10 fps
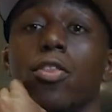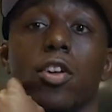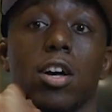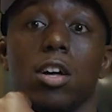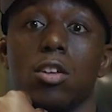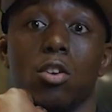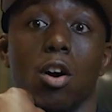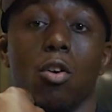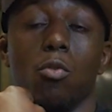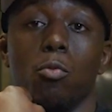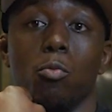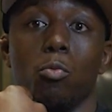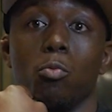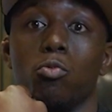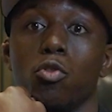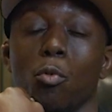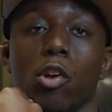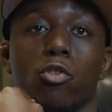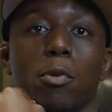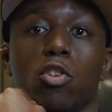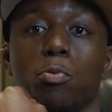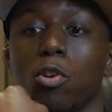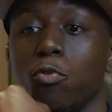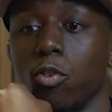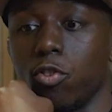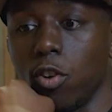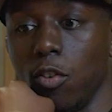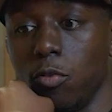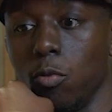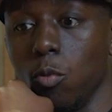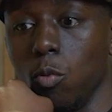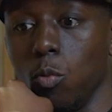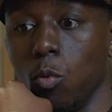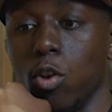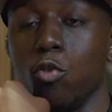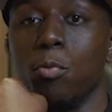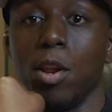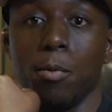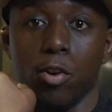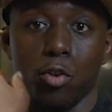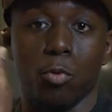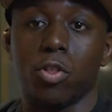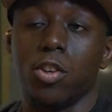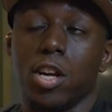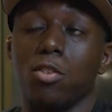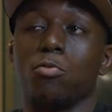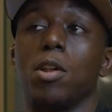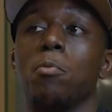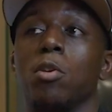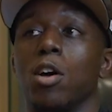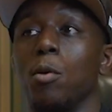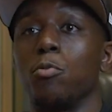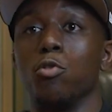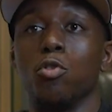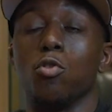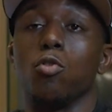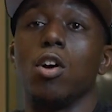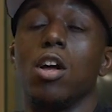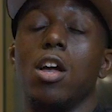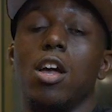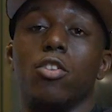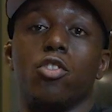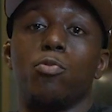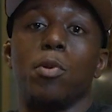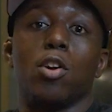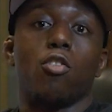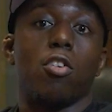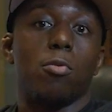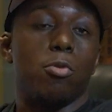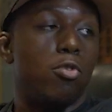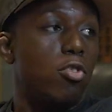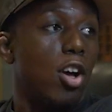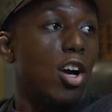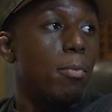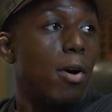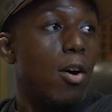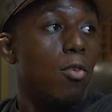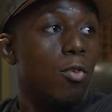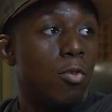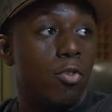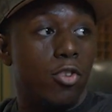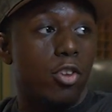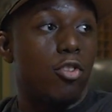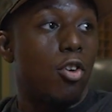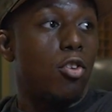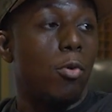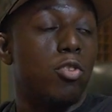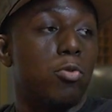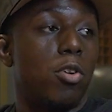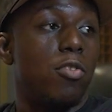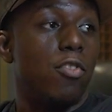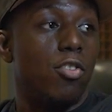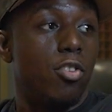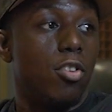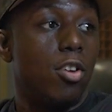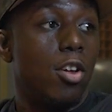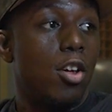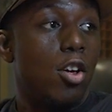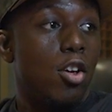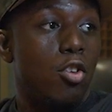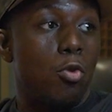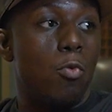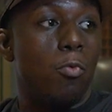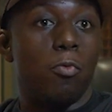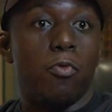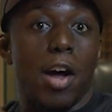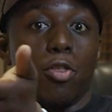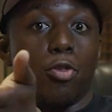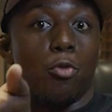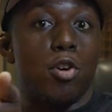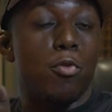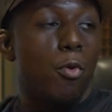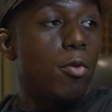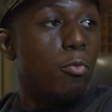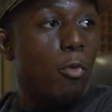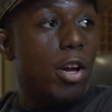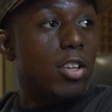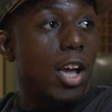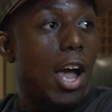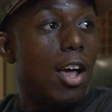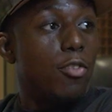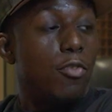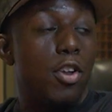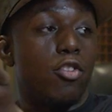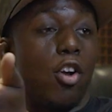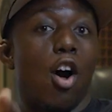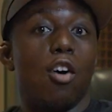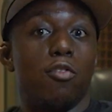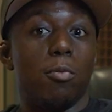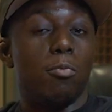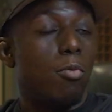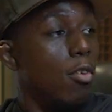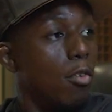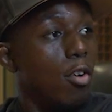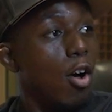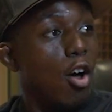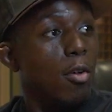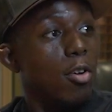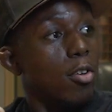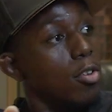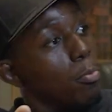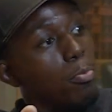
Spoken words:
think, the resume speaks for itself. What you've been able to do, what the team's been able to help you do, it's just been incredible. You talk about 6-0 on the welterweight division. You fighting 3 ranked guys, finishing all of them on the